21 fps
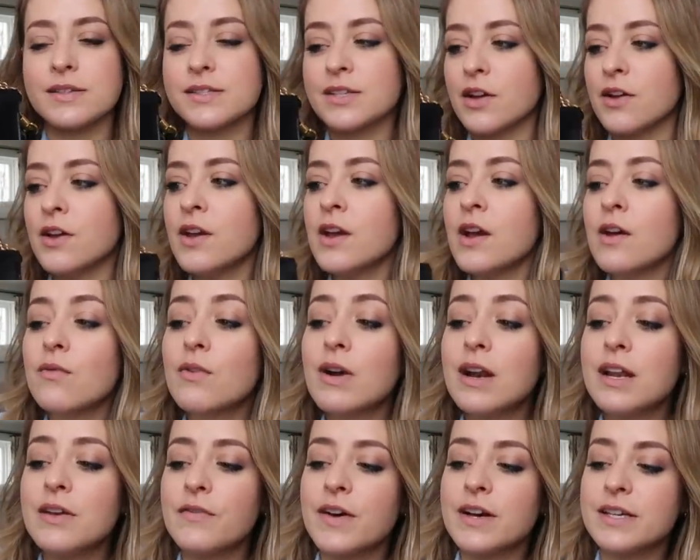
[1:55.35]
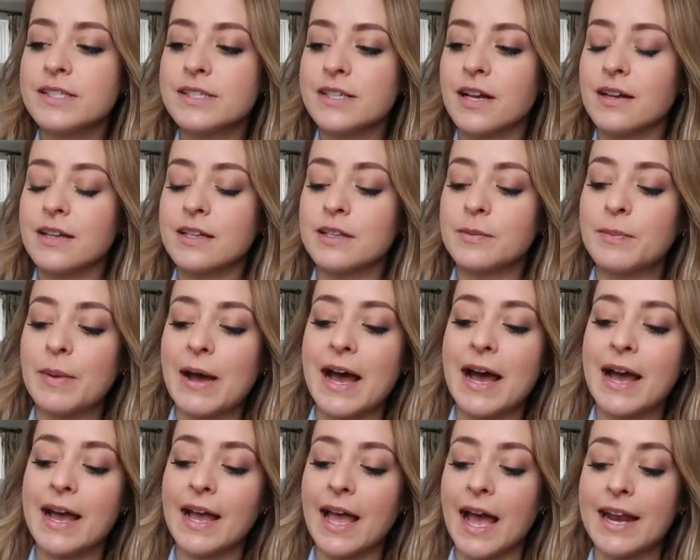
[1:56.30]
So really versatile little
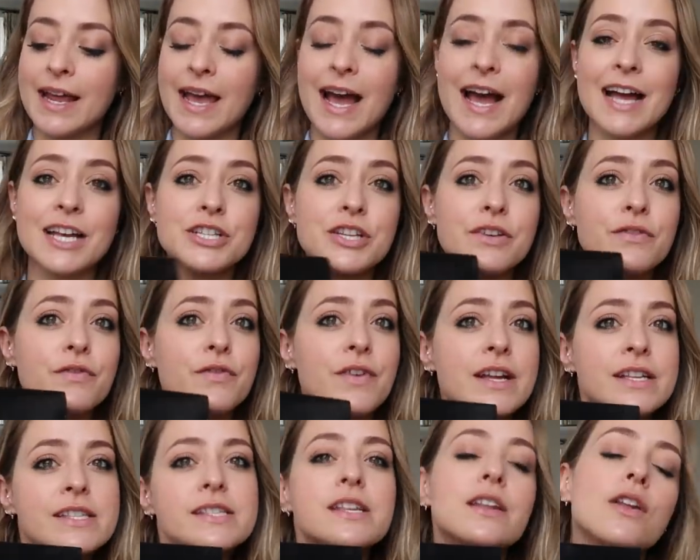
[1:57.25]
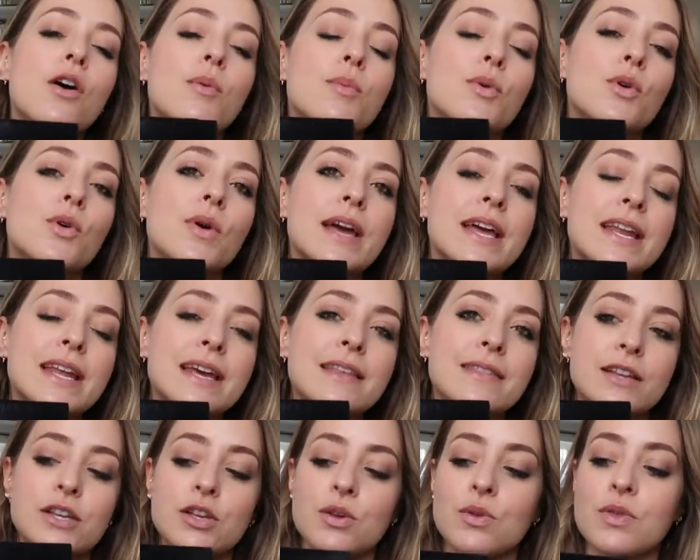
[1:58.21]
bag, and it actually fits a lot more in
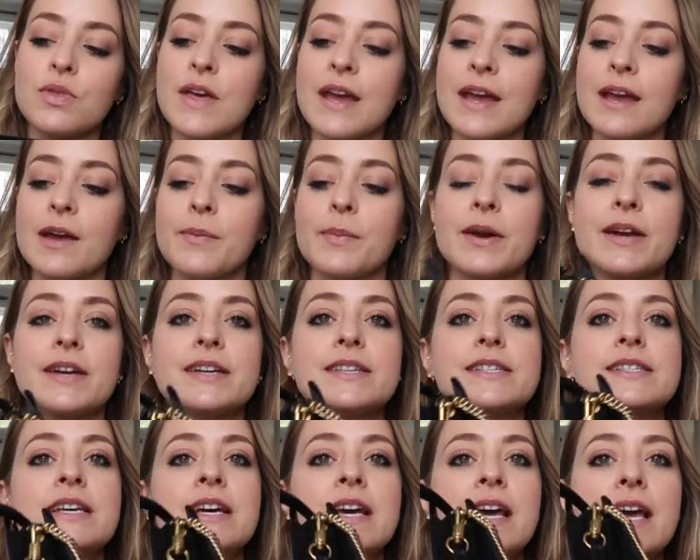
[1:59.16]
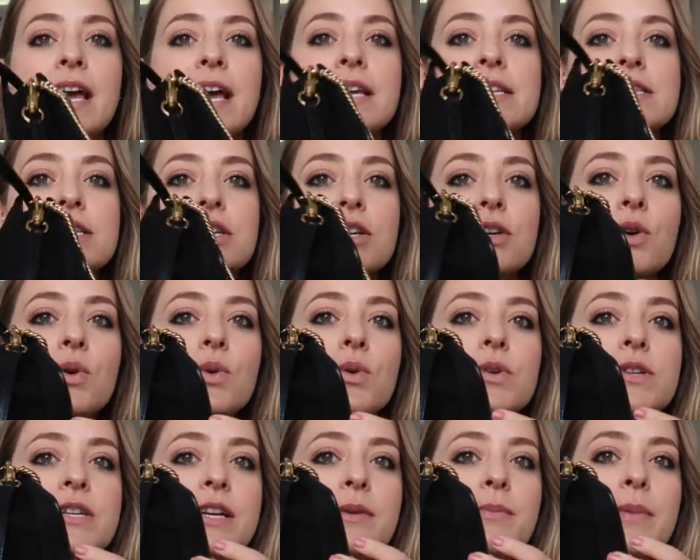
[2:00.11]
it than you think because it's an
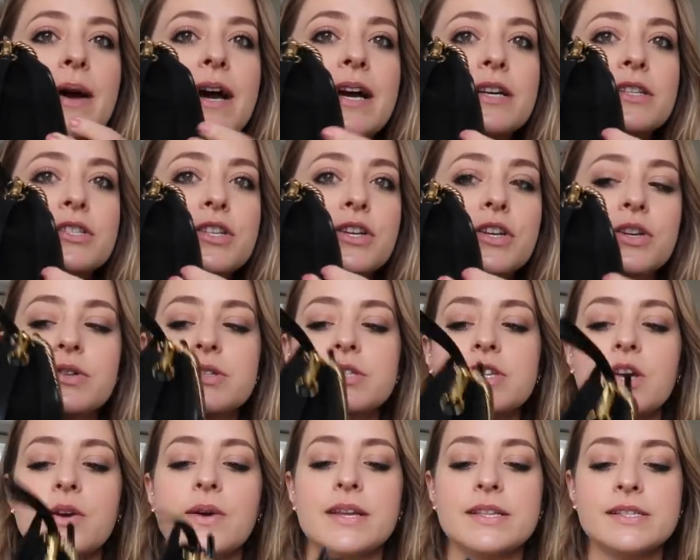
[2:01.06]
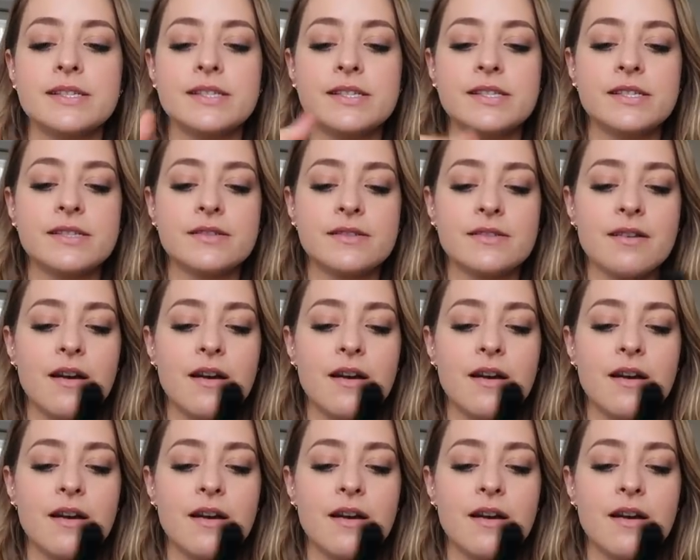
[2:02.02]
accordion bag too. So it's